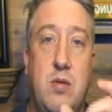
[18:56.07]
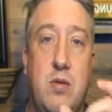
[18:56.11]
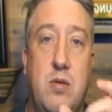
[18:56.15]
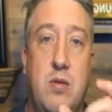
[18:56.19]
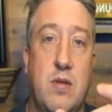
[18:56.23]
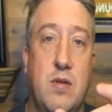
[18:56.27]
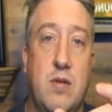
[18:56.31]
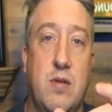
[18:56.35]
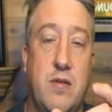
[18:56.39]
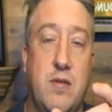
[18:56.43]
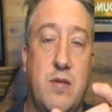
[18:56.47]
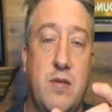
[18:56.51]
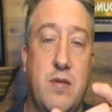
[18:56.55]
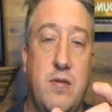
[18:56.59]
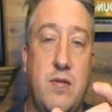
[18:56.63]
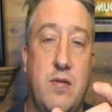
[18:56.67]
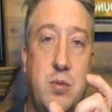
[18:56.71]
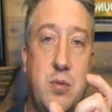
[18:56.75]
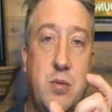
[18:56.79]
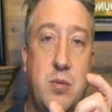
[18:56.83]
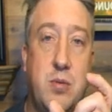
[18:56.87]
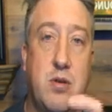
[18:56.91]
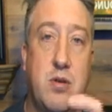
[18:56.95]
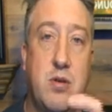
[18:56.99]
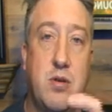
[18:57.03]
uh,
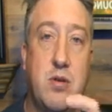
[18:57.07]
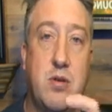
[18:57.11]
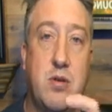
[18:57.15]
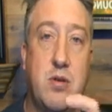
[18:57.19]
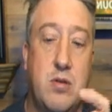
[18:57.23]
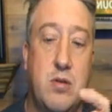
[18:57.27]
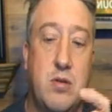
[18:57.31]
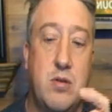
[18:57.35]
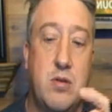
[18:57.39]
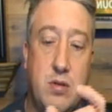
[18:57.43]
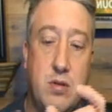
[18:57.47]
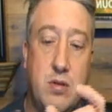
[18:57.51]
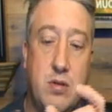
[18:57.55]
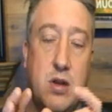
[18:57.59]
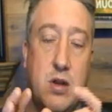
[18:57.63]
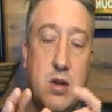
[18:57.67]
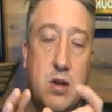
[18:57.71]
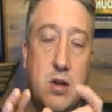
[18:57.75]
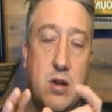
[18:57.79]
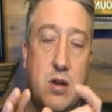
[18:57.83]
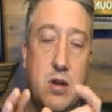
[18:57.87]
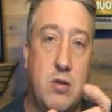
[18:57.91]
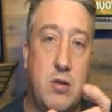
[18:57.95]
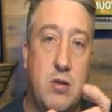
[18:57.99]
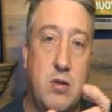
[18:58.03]
visual you know
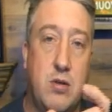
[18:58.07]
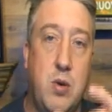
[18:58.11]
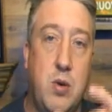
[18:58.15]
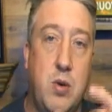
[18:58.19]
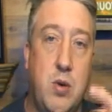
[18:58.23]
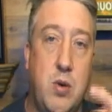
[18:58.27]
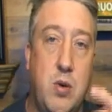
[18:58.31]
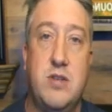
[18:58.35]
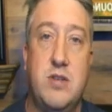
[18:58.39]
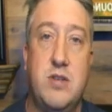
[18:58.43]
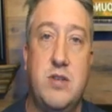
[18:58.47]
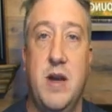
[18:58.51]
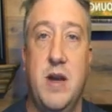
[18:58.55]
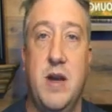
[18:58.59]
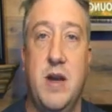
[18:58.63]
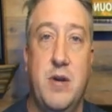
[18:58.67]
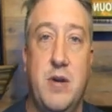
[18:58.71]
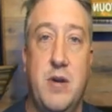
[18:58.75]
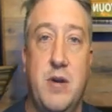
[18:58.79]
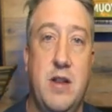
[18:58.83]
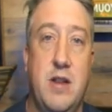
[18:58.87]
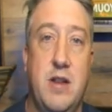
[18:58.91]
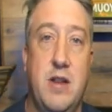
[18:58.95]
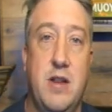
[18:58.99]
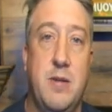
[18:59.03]
quotes by
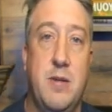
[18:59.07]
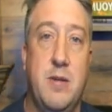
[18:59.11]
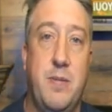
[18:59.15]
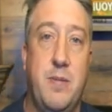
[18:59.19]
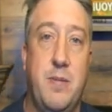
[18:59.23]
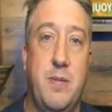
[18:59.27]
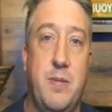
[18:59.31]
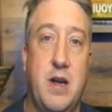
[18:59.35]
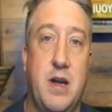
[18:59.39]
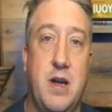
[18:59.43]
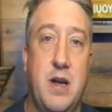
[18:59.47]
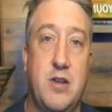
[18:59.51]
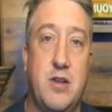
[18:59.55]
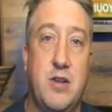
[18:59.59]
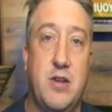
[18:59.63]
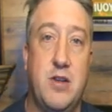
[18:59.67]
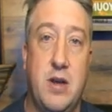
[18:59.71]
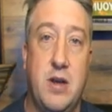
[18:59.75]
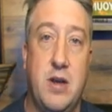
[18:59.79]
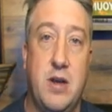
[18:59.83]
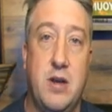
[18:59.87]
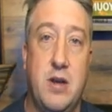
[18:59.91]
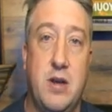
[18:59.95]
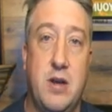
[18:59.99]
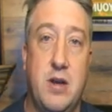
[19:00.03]
putting them up on
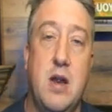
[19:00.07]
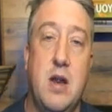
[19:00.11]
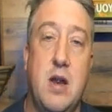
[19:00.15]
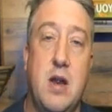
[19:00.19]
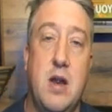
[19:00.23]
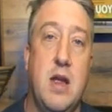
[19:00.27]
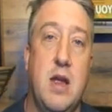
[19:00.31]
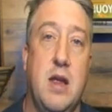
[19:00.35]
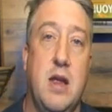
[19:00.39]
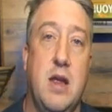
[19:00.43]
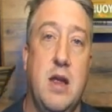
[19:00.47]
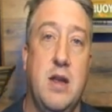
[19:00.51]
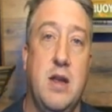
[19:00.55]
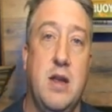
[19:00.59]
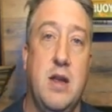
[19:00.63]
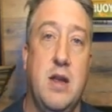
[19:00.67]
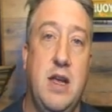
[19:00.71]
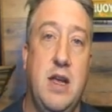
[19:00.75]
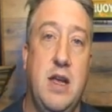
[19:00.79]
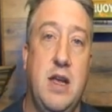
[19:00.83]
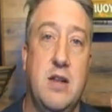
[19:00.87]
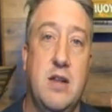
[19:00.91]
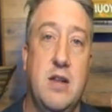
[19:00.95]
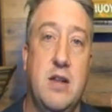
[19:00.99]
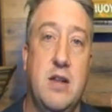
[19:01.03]
Twitter, taking those